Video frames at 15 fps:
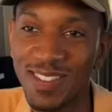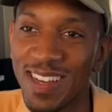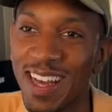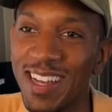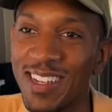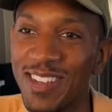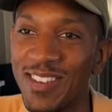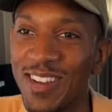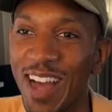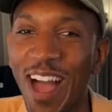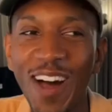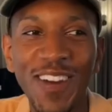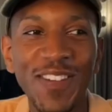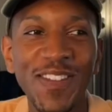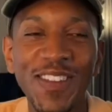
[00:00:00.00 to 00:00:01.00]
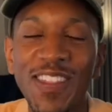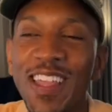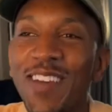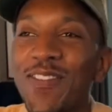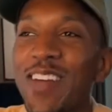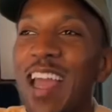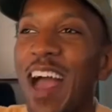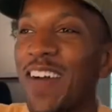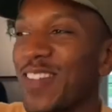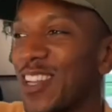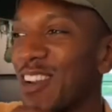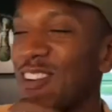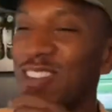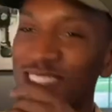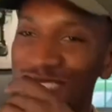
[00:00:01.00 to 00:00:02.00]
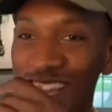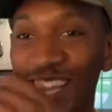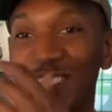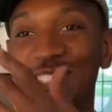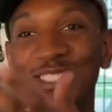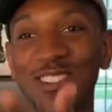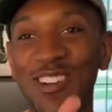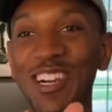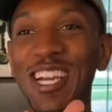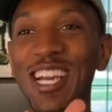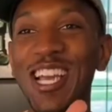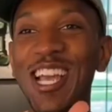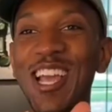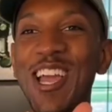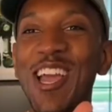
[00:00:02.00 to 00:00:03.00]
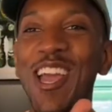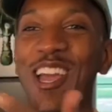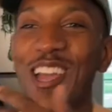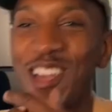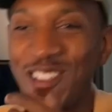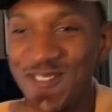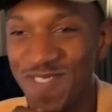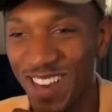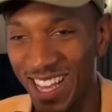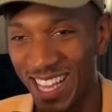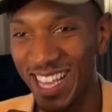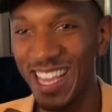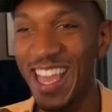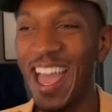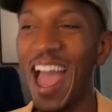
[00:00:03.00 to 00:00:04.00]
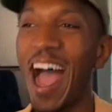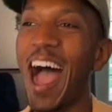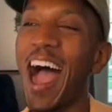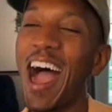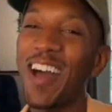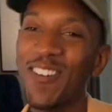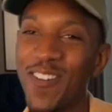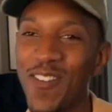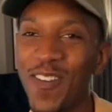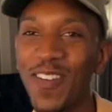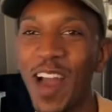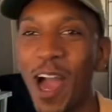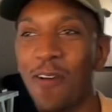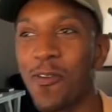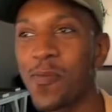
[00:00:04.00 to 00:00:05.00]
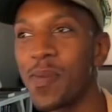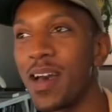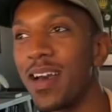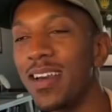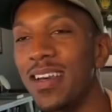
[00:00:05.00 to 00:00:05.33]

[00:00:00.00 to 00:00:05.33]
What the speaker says: I don't even think we have to go into that story, but I remember how we met.